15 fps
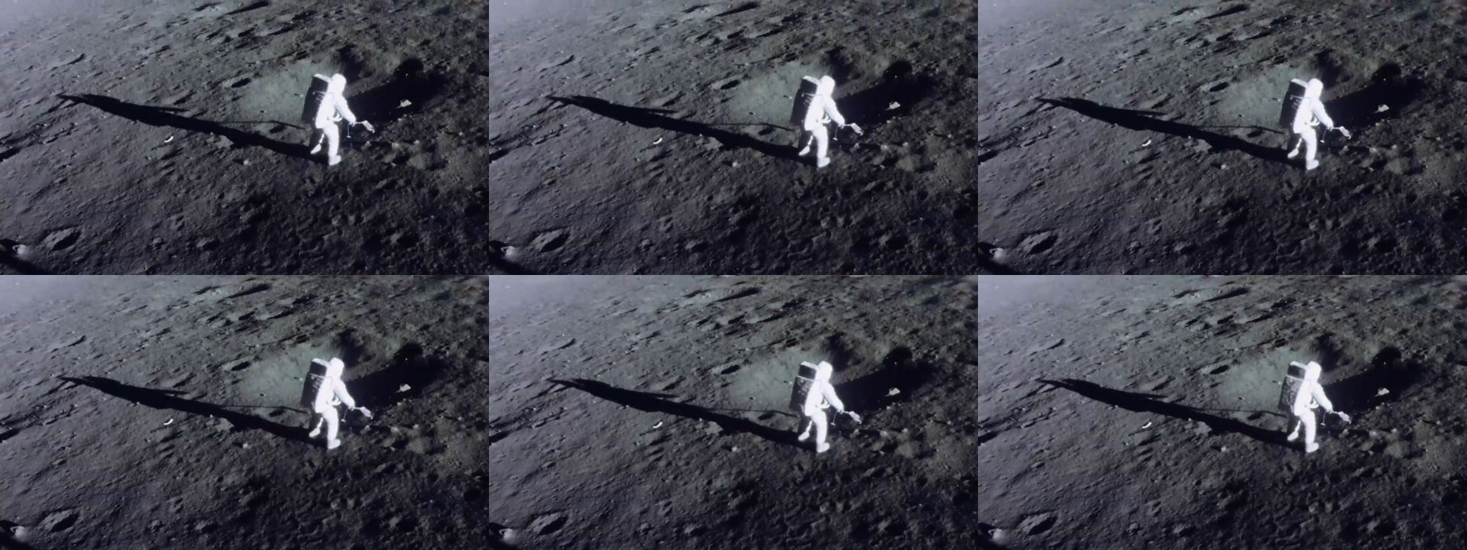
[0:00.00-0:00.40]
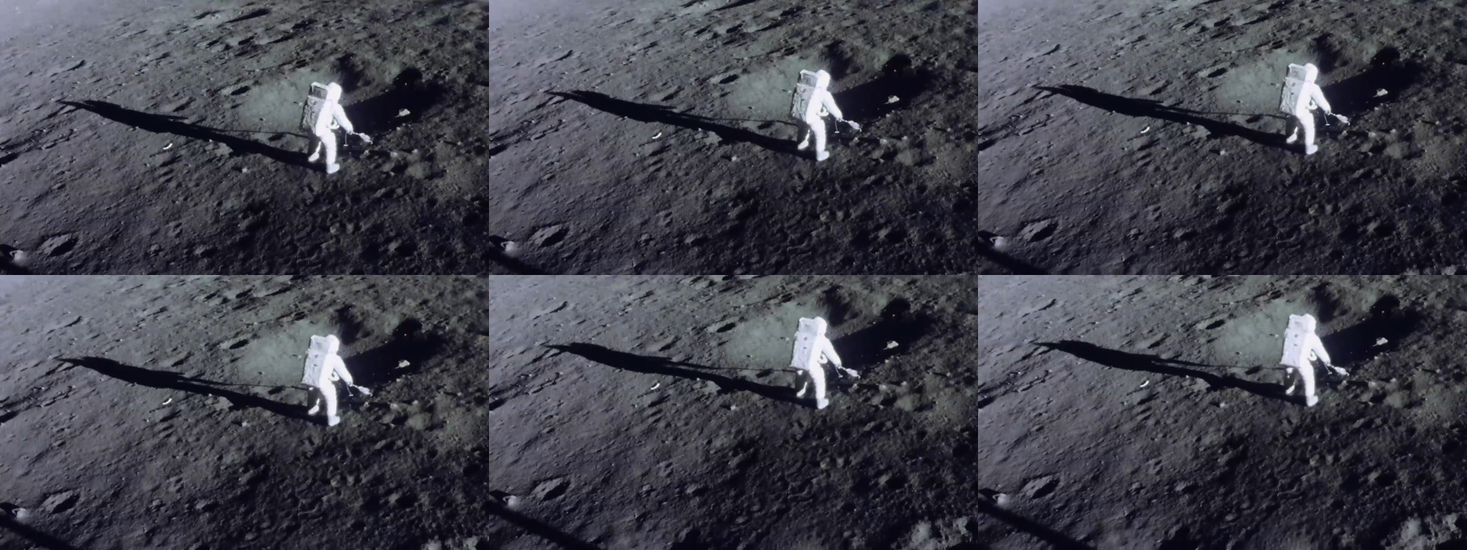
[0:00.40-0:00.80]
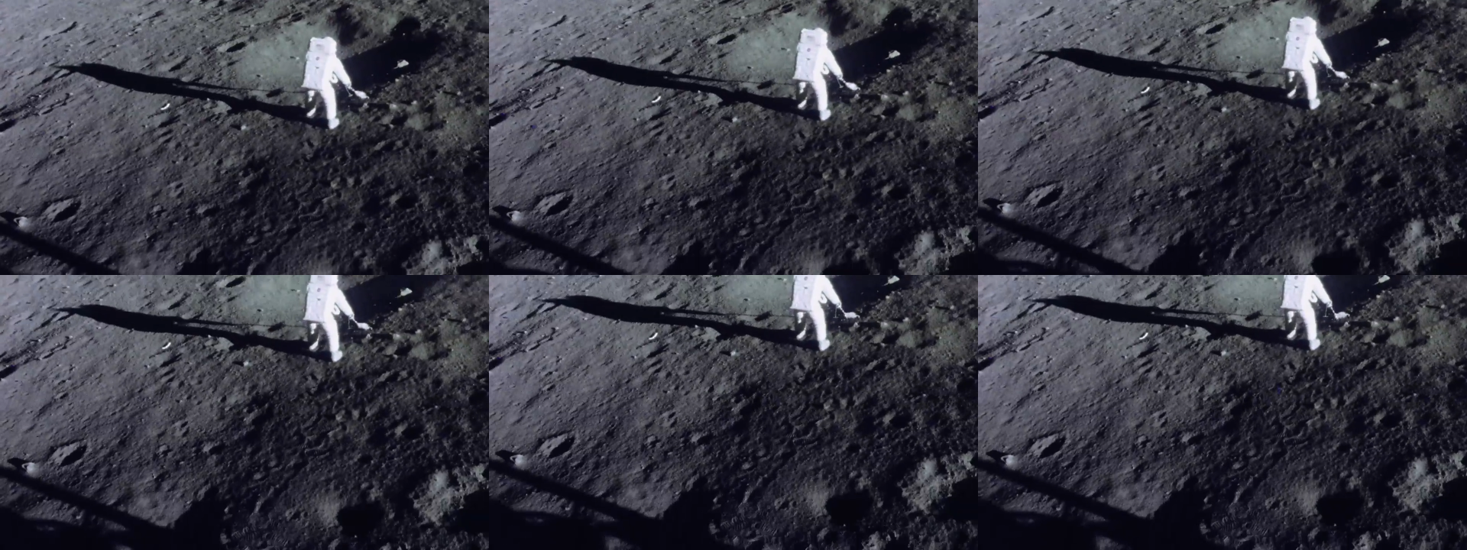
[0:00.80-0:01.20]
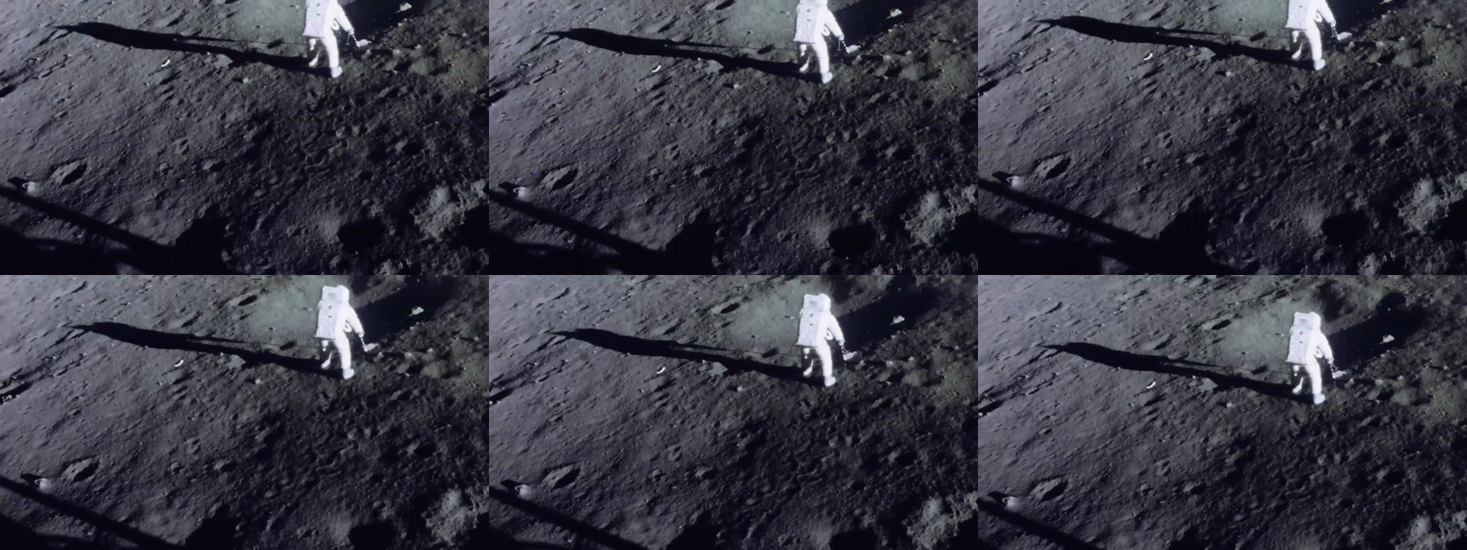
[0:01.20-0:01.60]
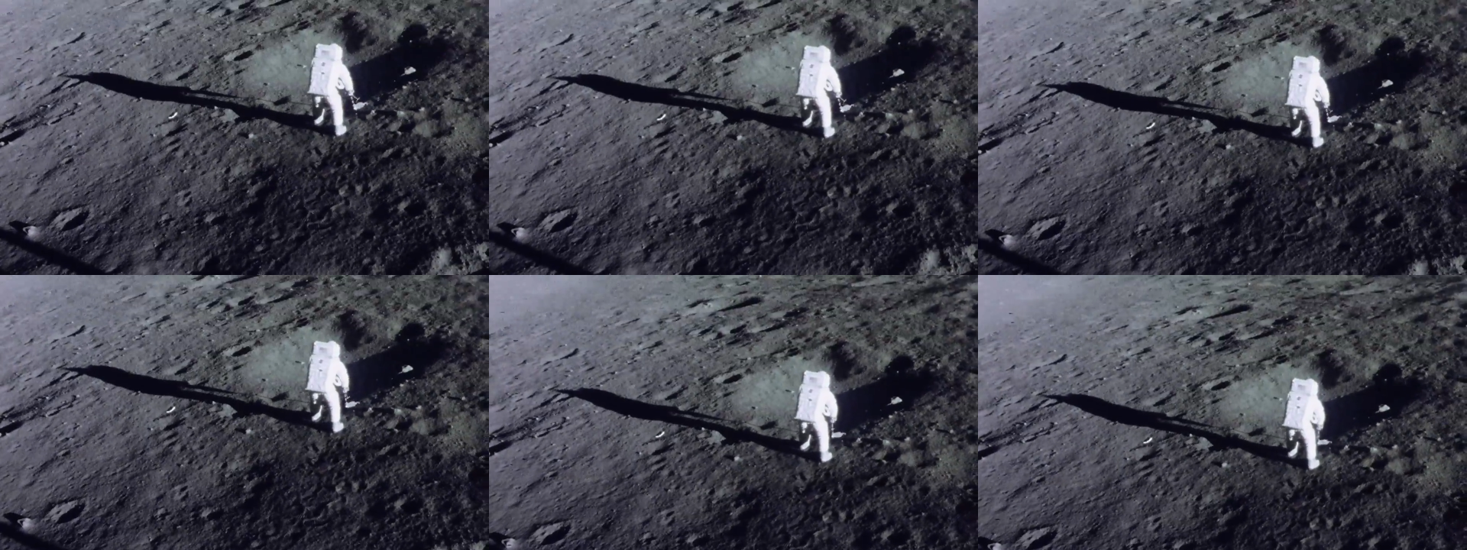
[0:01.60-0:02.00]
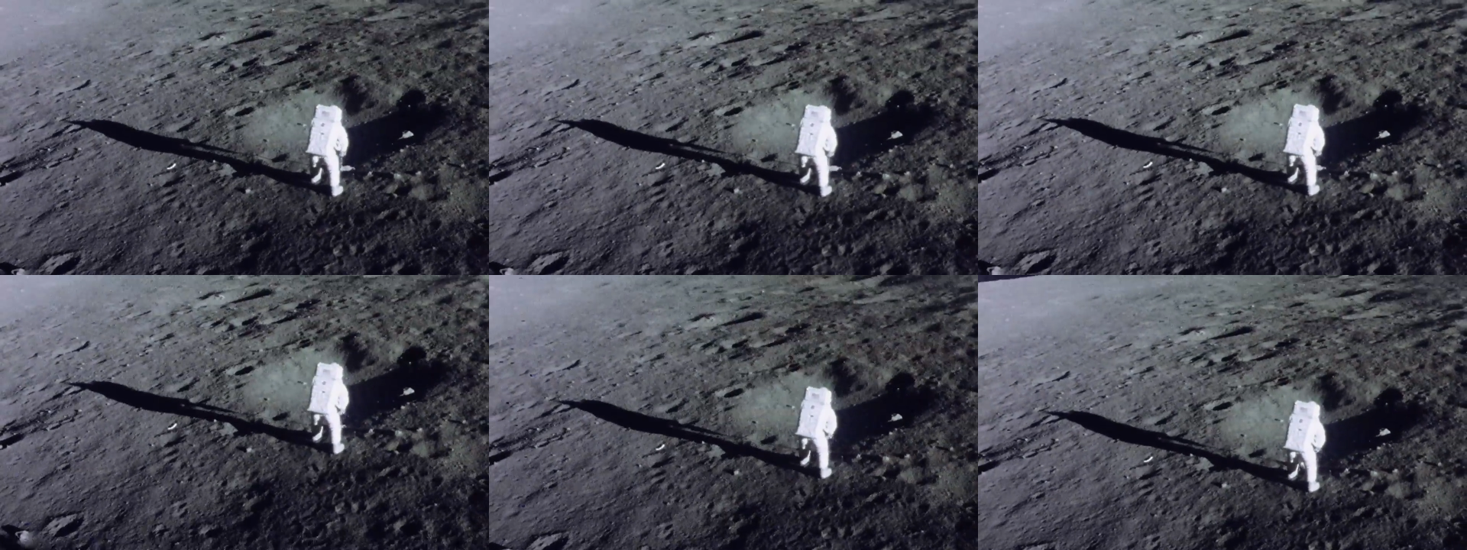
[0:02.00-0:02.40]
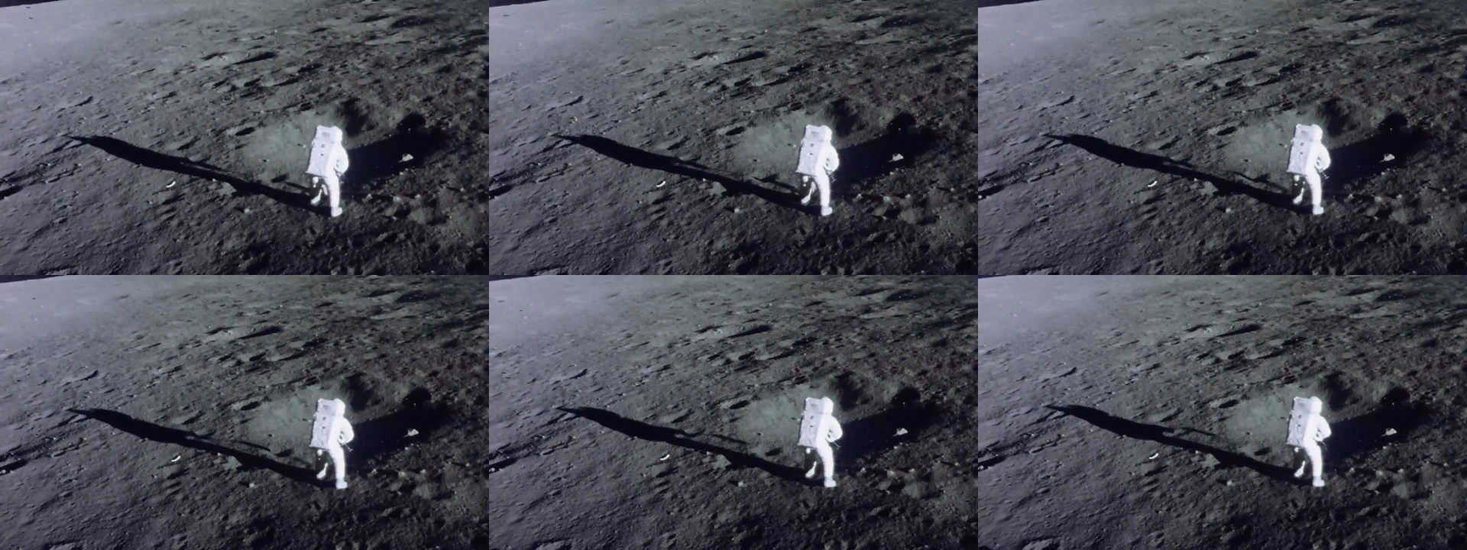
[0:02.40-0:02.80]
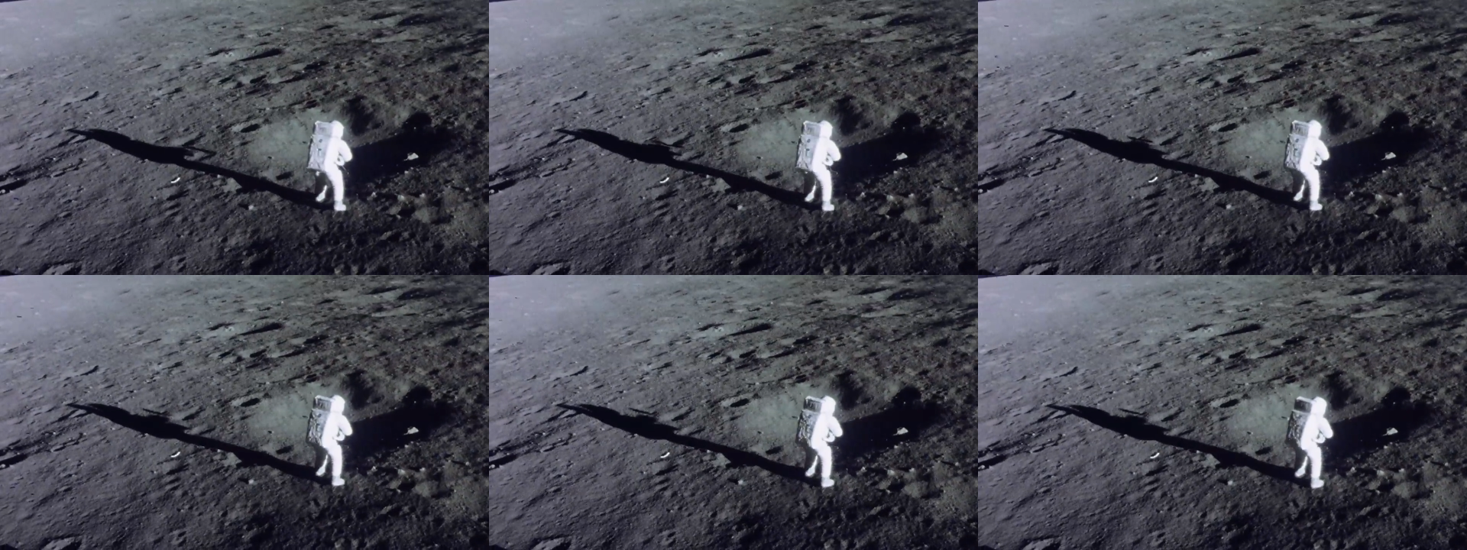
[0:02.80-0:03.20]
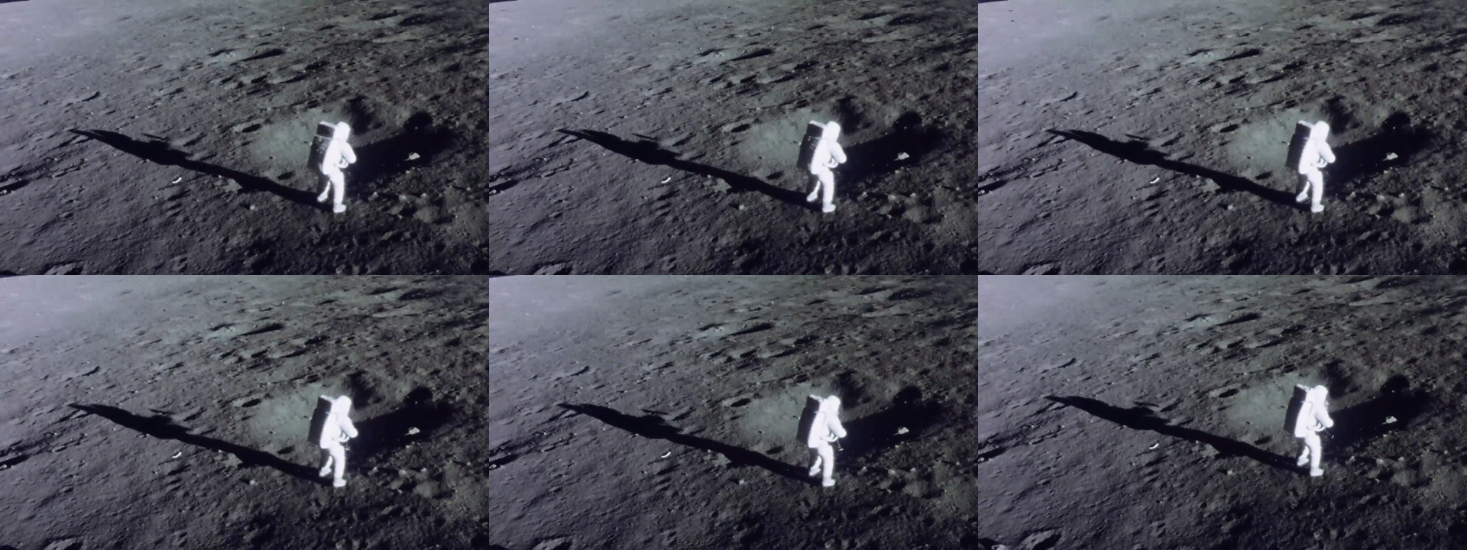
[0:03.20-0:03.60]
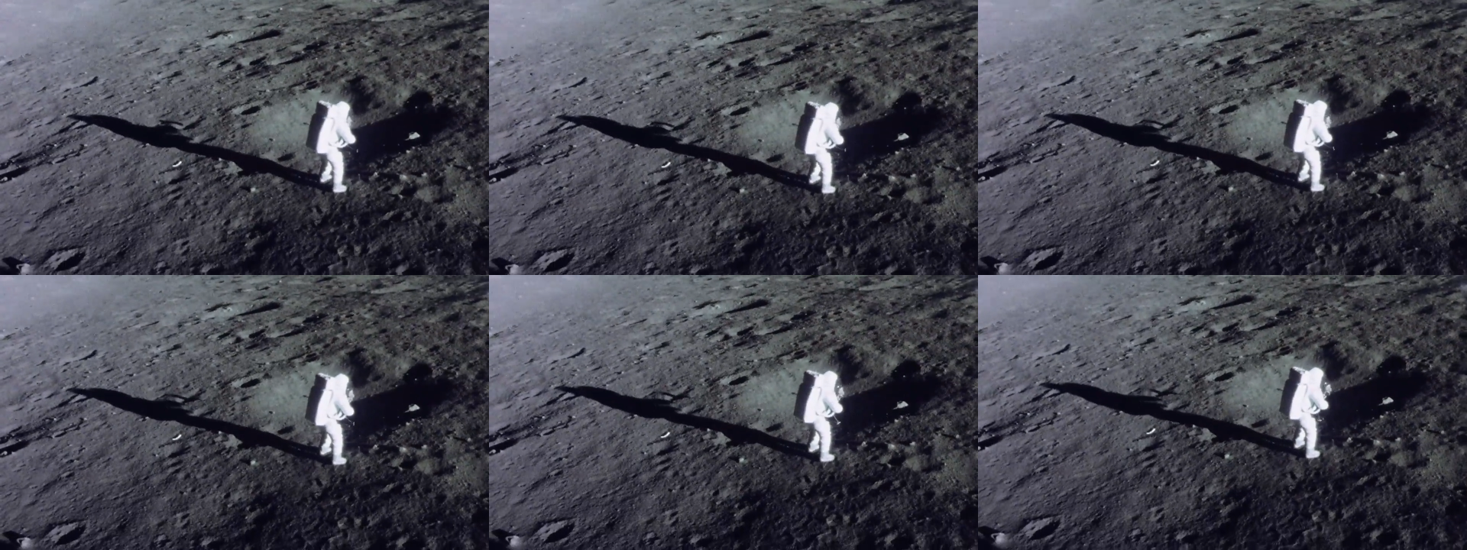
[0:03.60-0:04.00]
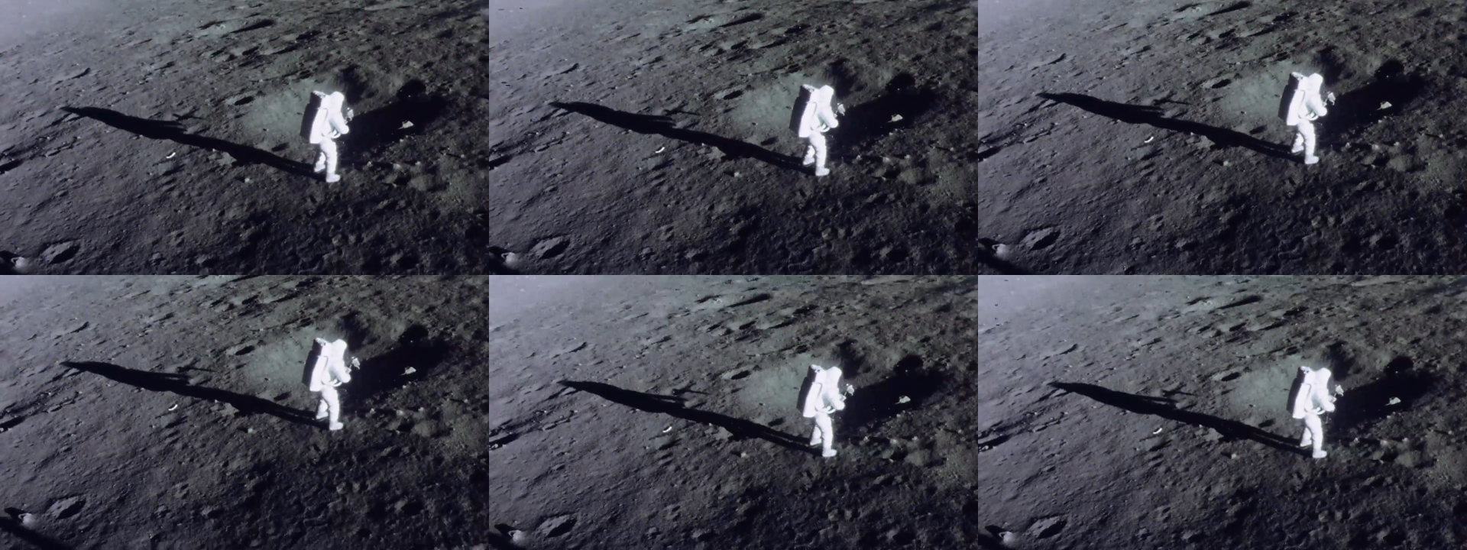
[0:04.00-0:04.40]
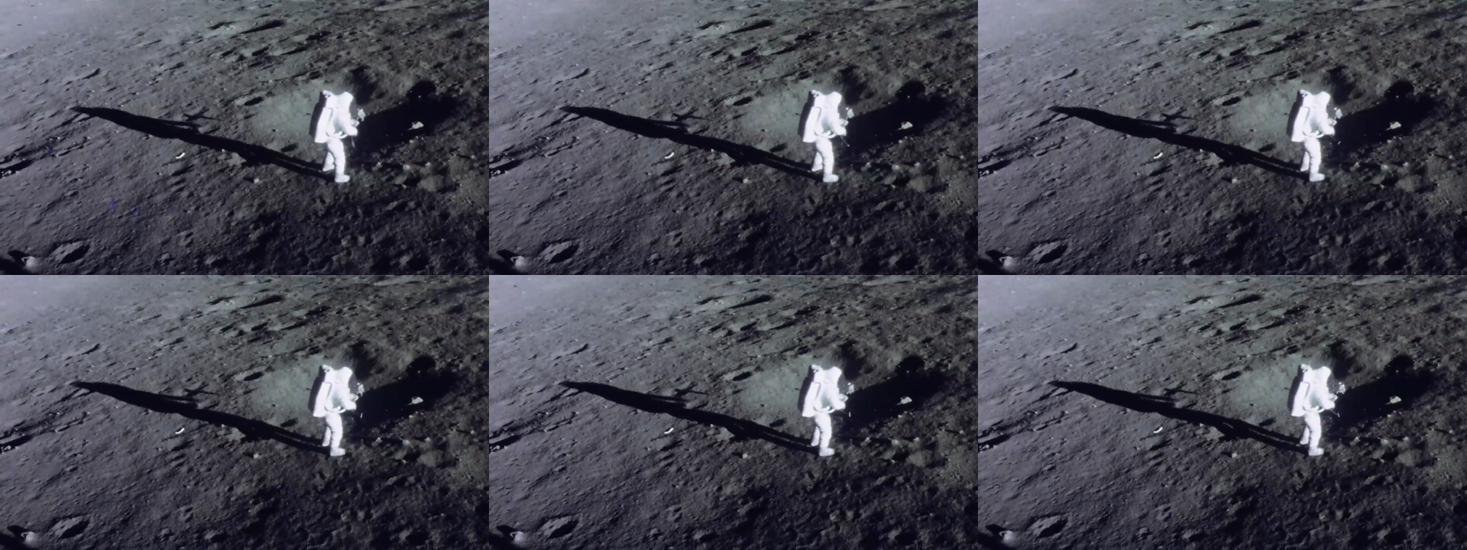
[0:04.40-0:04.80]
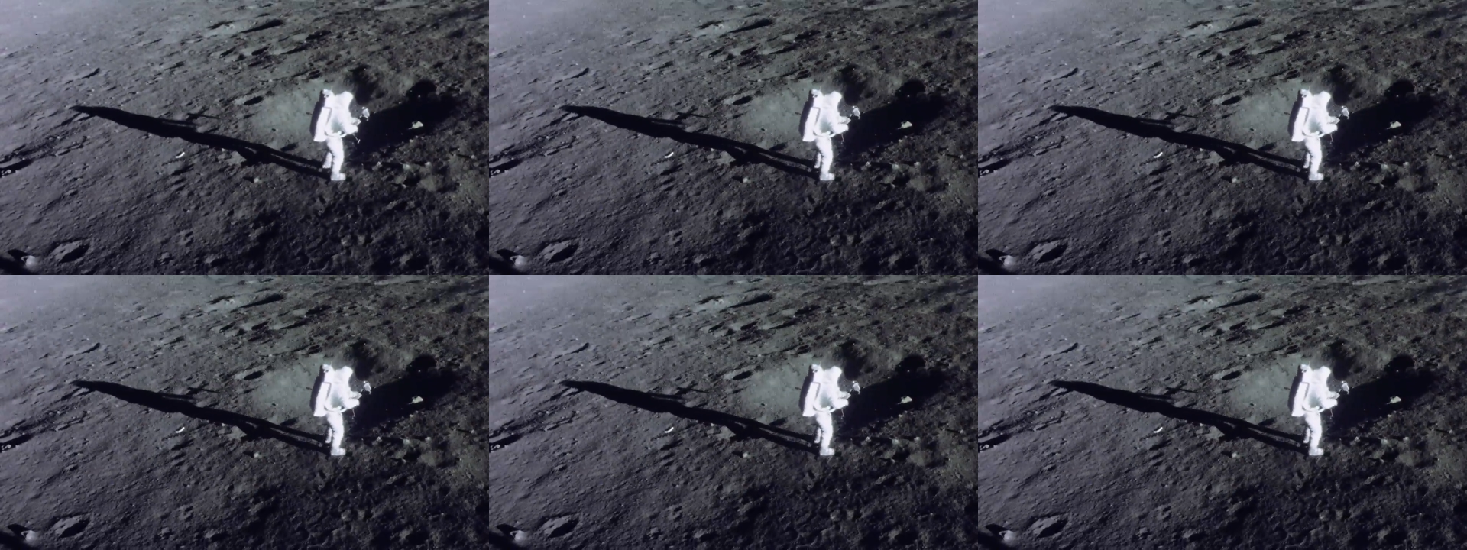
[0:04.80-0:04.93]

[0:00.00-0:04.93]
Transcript: No face is visible, so there are no lips to read.